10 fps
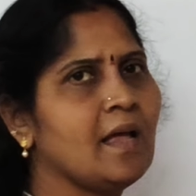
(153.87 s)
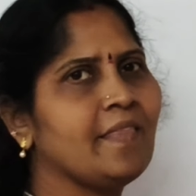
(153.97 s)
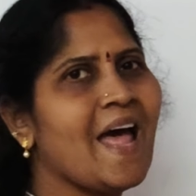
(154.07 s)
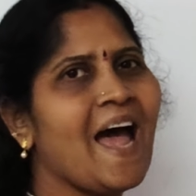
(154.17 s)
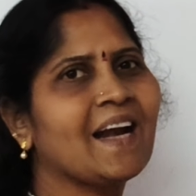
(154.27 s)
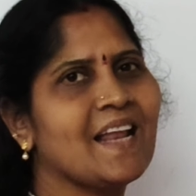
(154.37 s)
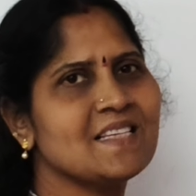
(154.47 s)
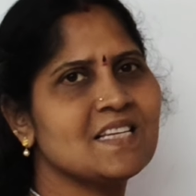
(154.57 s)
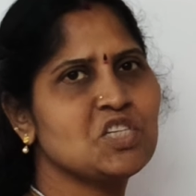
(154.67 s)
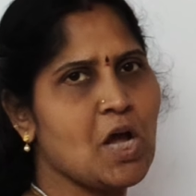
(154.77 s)
They act
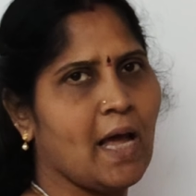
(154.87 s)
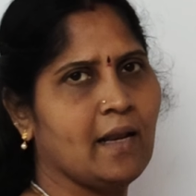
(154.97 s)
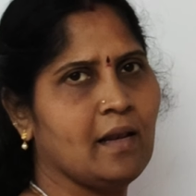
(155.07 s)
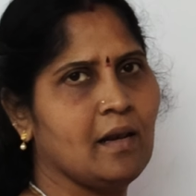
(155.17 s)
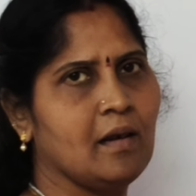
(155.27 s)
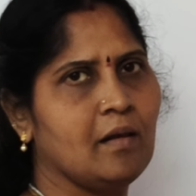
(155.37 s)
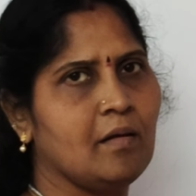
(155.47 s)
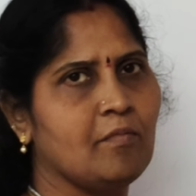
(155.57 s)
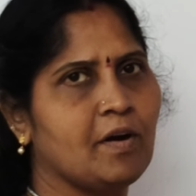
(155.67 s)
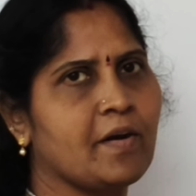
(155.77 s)
as a channel
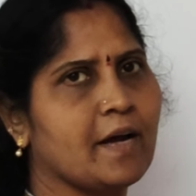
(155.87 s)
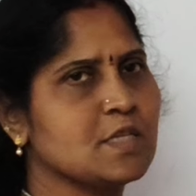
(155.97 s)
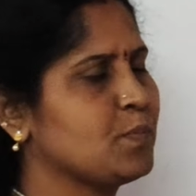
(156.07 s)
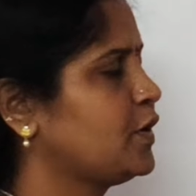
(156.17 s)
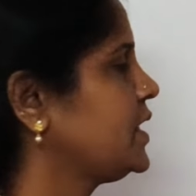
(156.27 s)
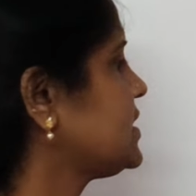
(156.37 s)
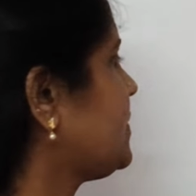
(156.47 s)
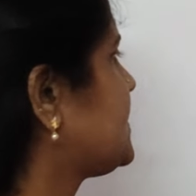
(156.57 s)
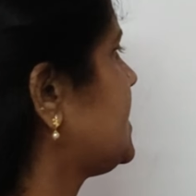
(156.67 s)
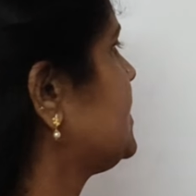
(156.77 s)
for transporting
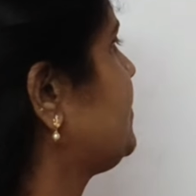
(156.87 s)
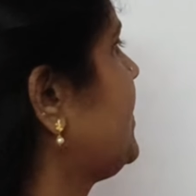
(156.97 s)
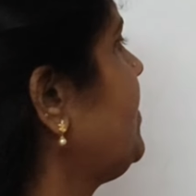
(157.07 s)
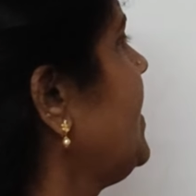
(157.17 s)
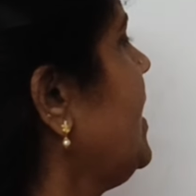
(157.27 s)
substance from